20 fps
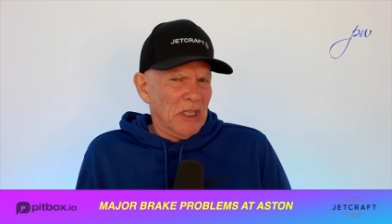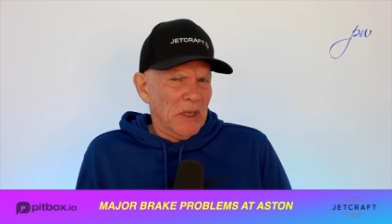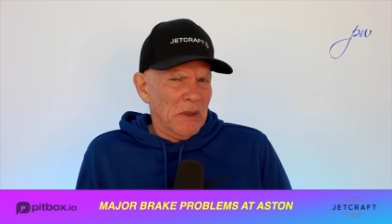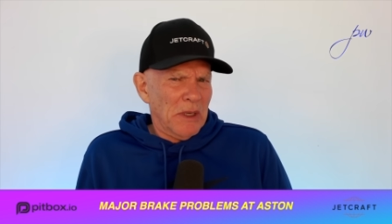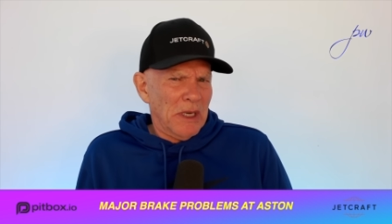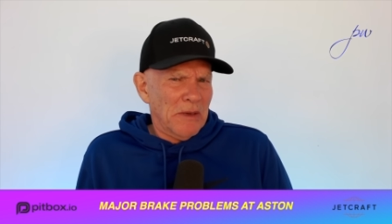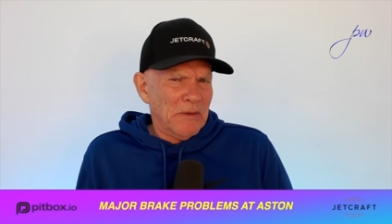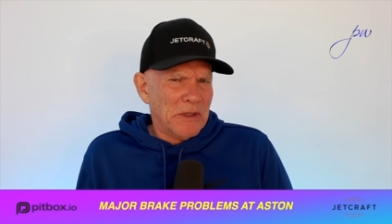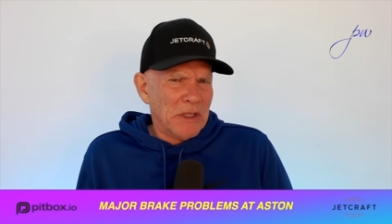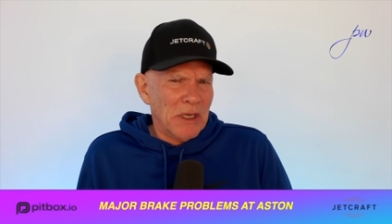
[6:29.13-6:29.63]

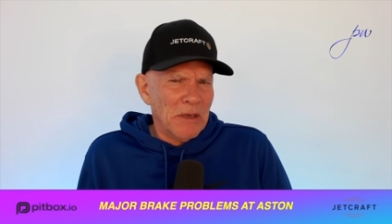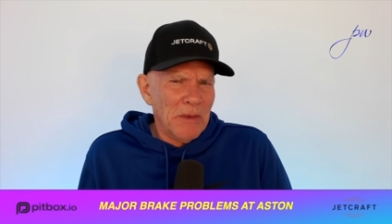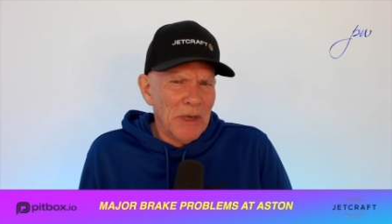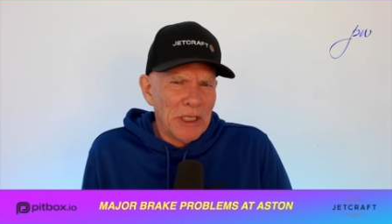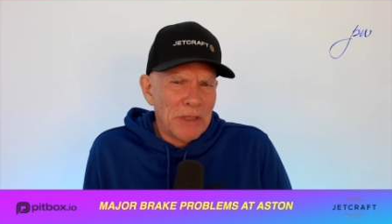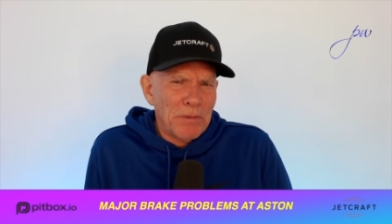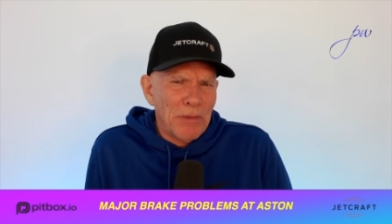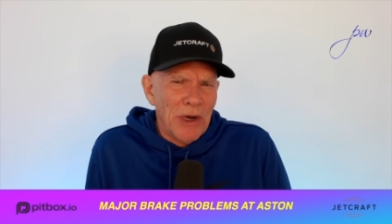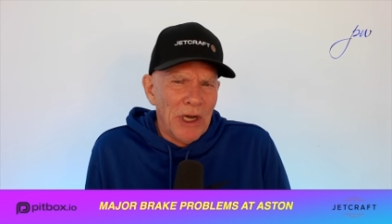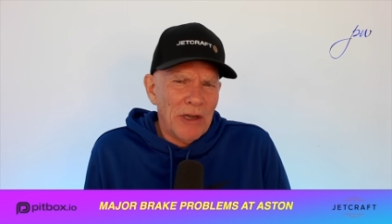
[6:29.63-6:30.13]
would have so
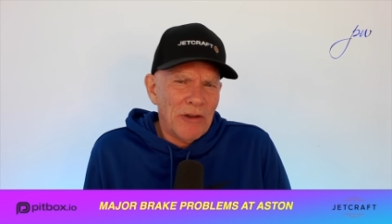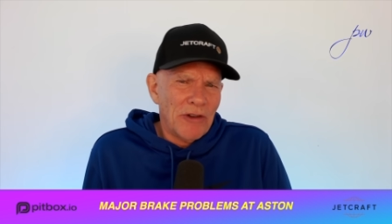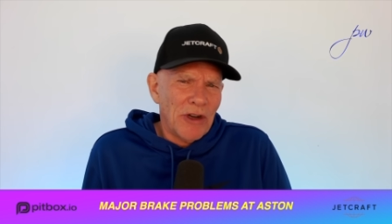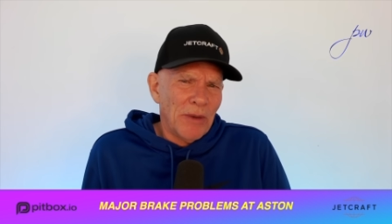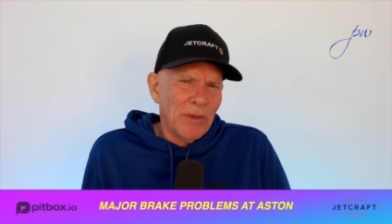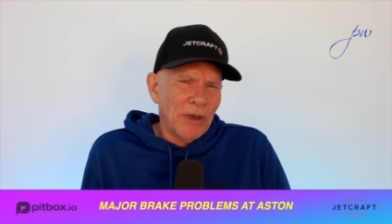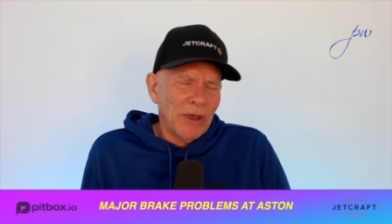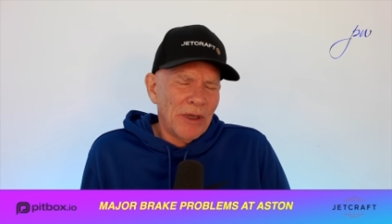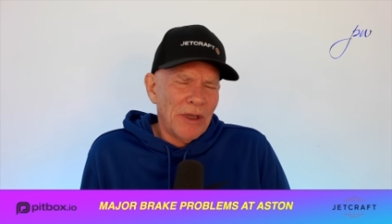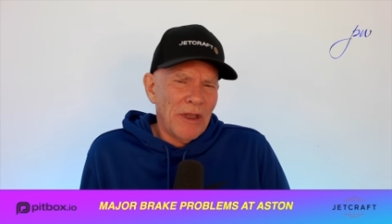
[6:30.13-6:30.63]
much brake
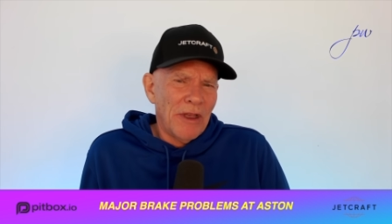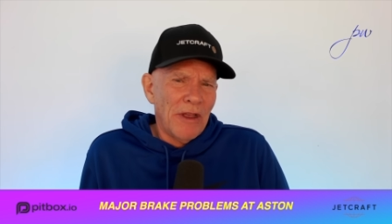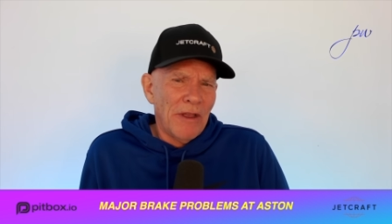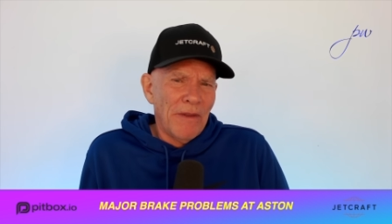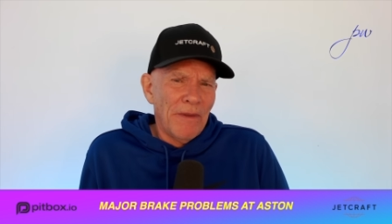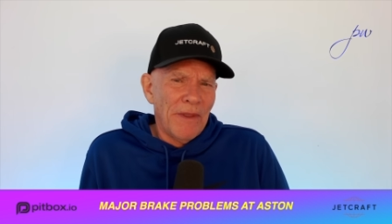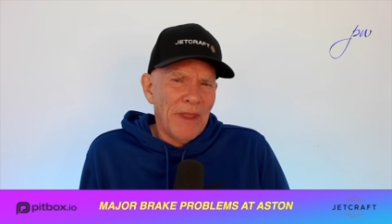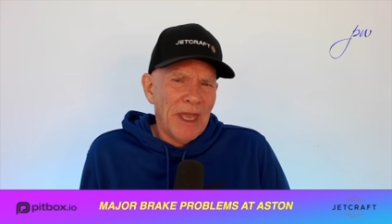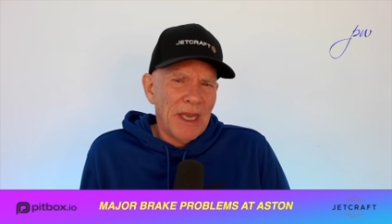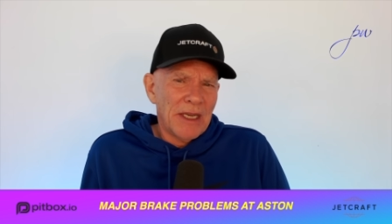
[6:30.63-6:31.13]
trouble
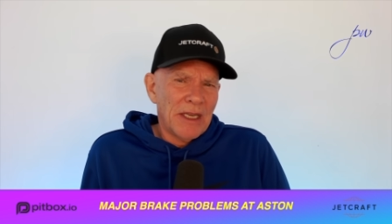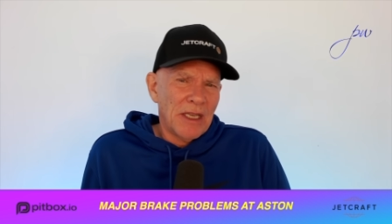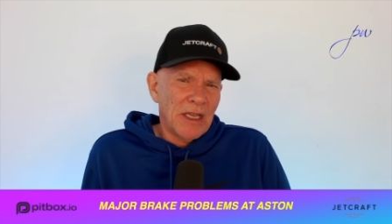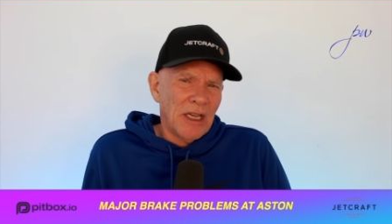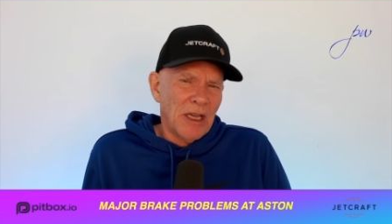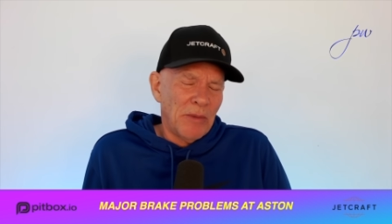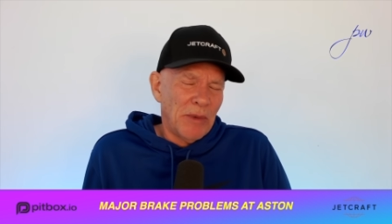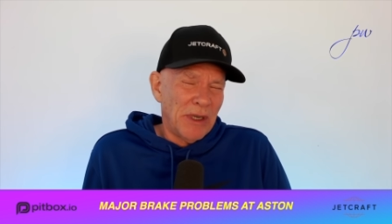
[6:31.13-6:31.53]
on that car.